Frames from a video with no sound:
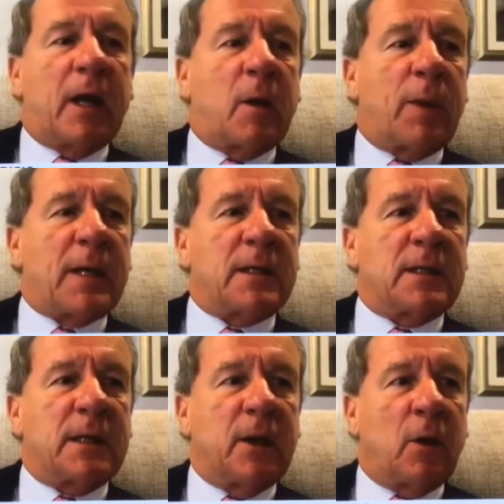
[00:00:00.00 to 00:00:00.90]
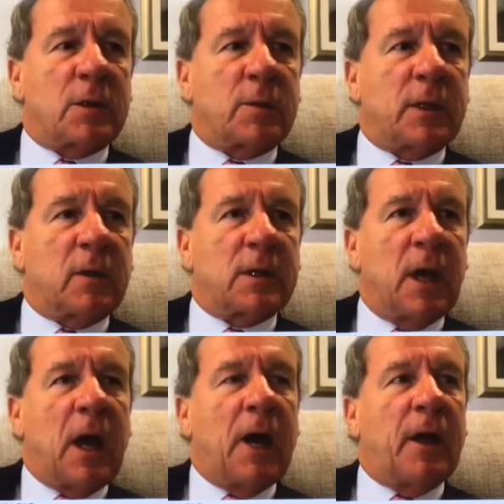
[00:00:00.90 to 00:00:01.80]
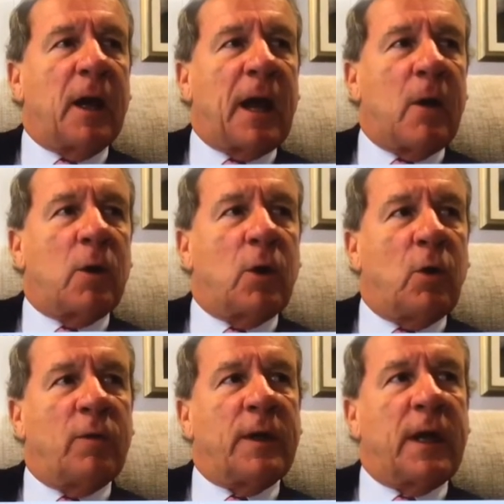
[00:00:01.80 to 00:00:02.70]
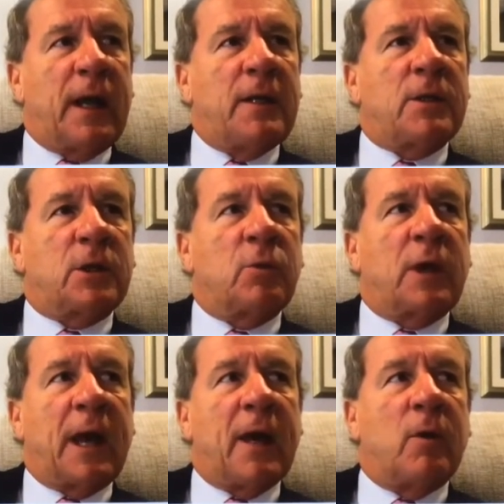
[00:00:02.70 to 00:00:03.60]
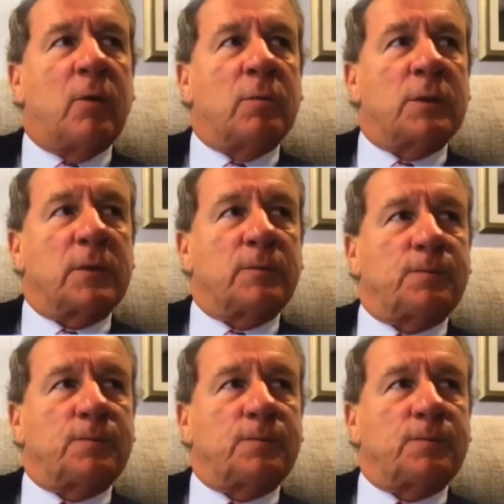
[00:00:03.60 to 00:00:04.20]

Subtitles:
capacity in hospitals and allow COVID into care homes.